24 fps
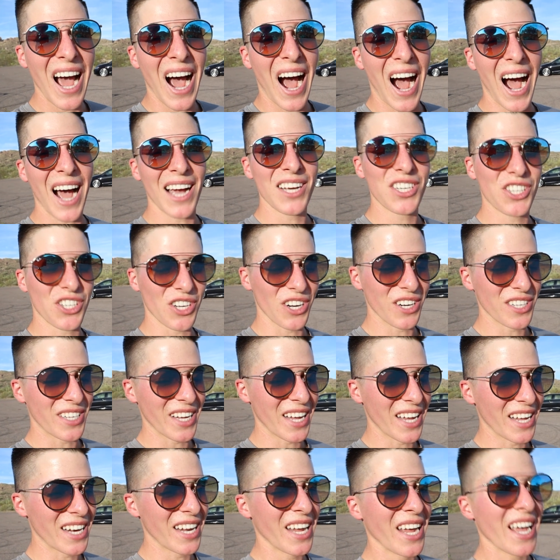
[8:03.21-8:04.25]
I sure
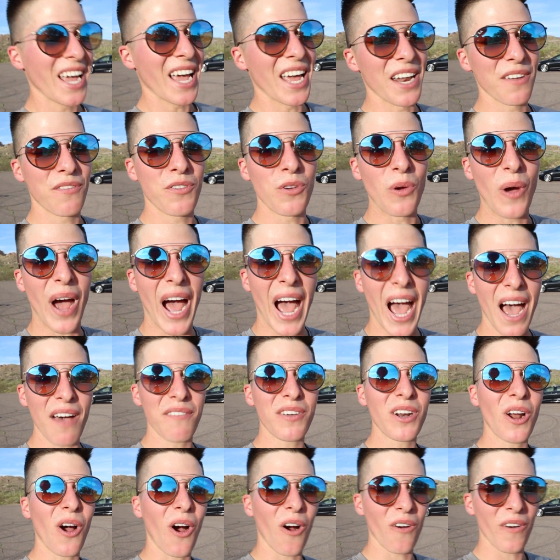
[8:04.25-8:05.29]
did. And if you
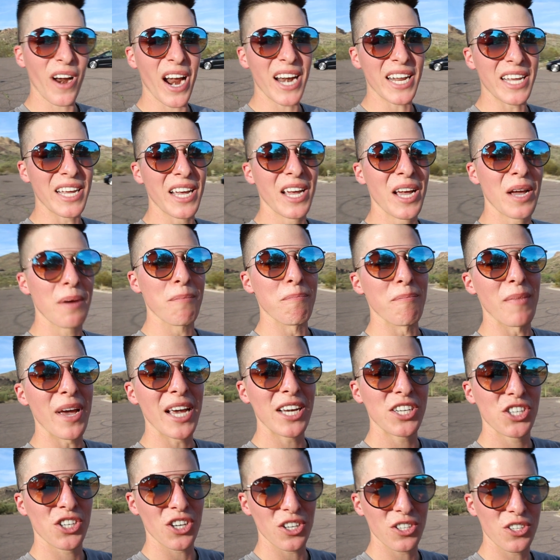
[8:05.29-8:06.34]
haven't already,
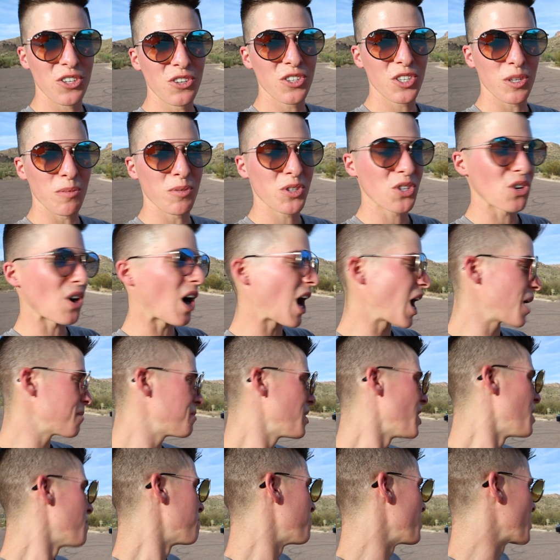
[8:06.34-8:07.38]
make sure to subscribe,
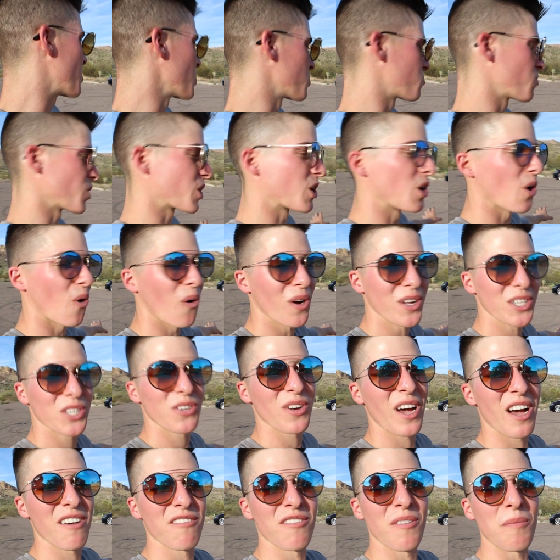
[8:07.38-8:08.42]
because we're going
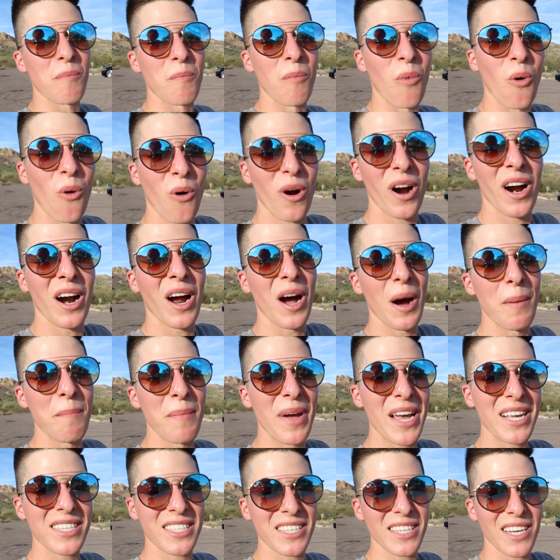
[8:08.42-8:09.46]
to have more
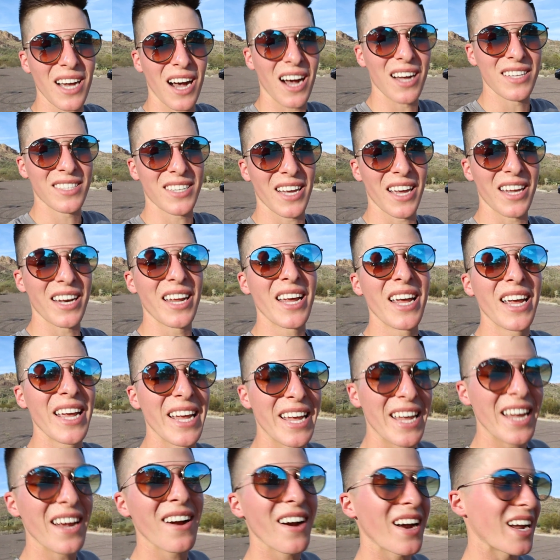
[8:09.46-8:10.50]
amazing content
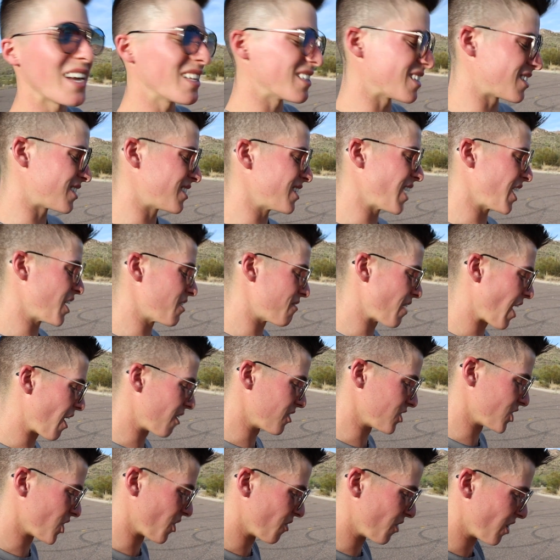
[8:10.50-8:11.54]
here in the state of
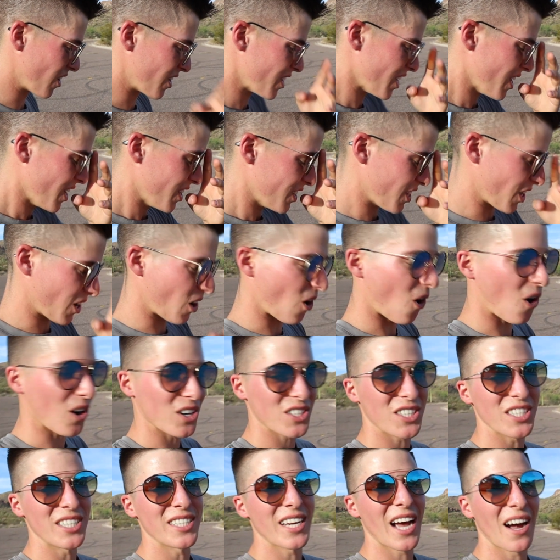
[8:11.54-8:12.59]
Arizona. The car
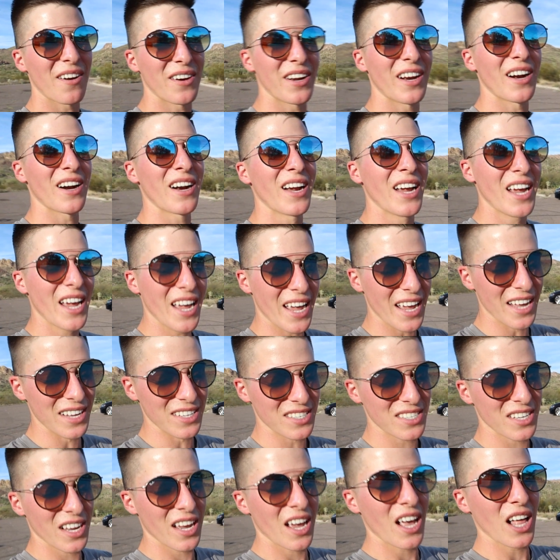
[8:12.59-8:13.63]
scene down here
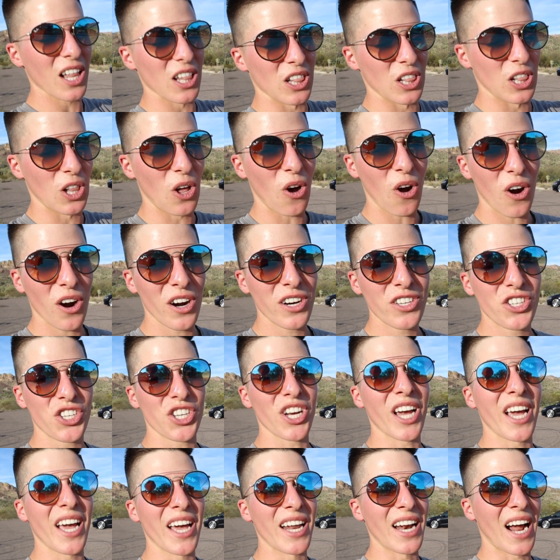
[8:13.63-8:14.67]
is large,
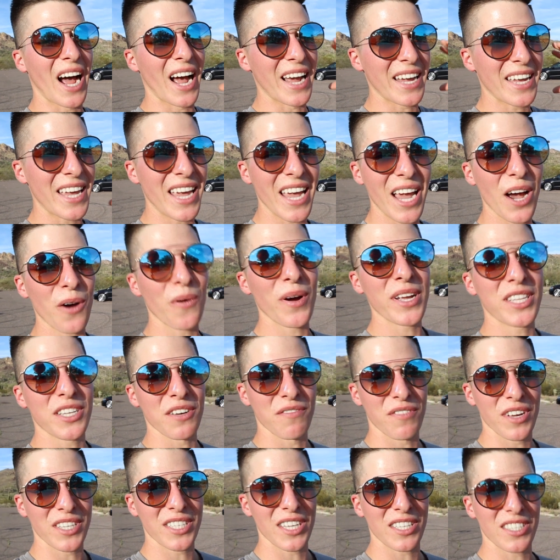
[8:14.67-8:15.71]
and I can't wait
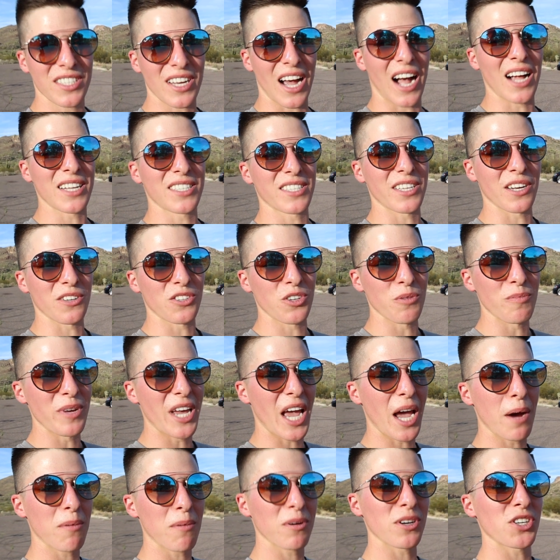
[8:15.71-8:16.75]
to visit Scottsdale to
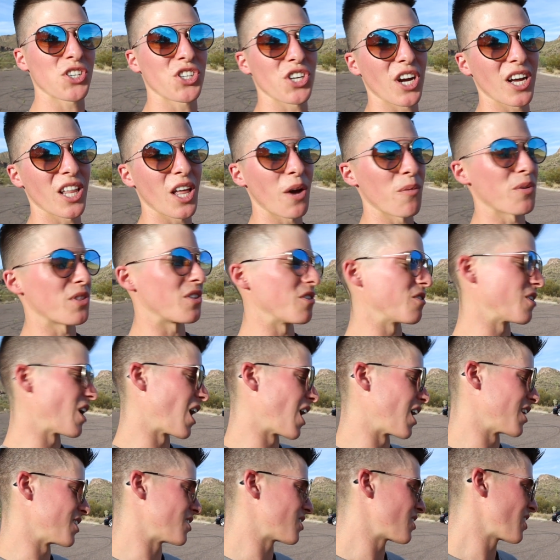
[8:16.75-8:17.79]
be able to share that with you
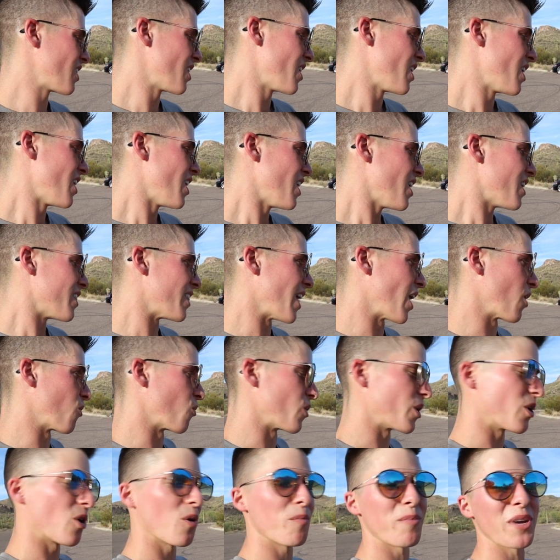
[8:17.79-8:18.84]
guys. That
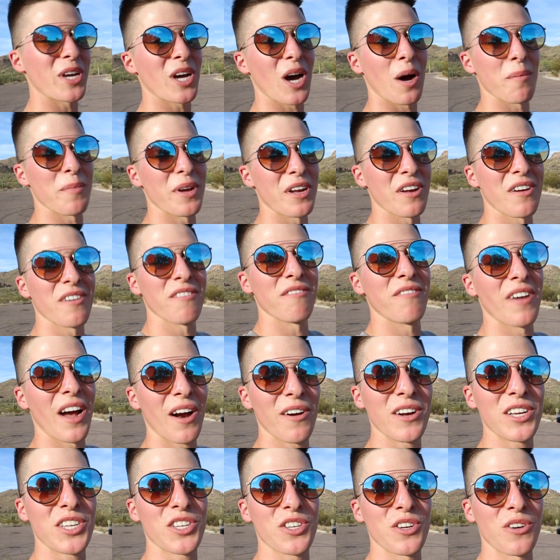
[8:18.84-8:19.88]
will be coming
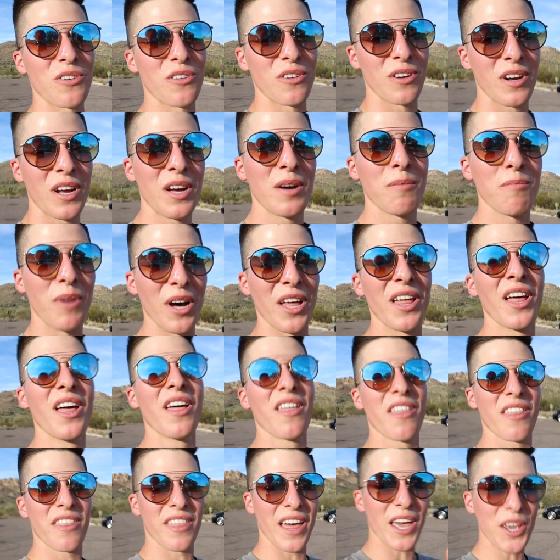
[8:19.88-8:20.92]
very soon. But
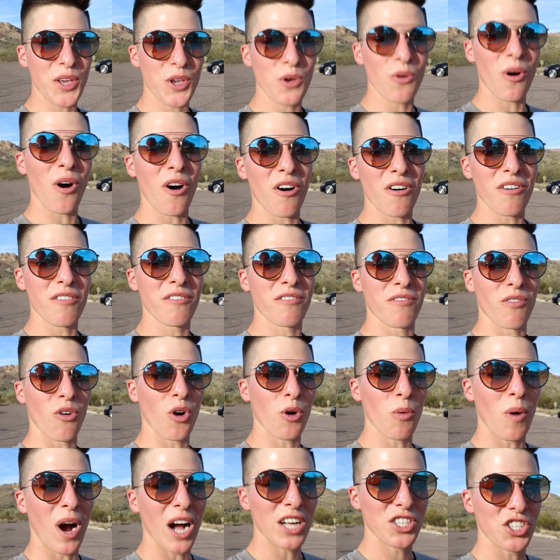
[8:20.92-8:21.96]
thank you all
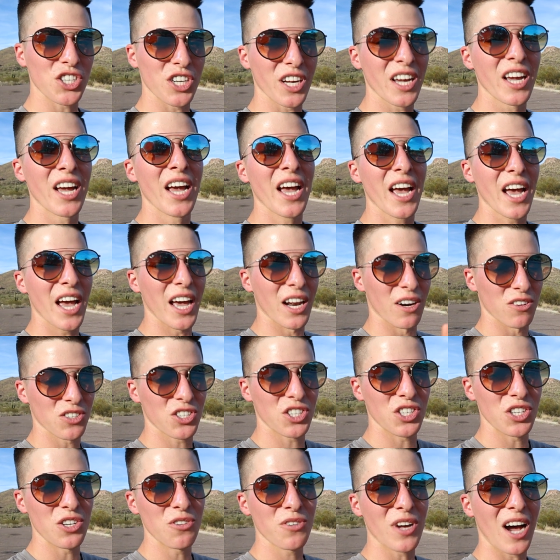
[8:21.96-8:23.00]
for watching, and I'll
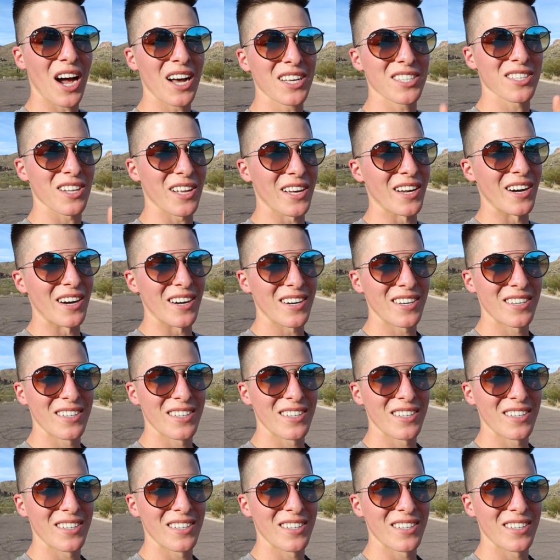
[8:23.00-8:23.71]
see you guys later.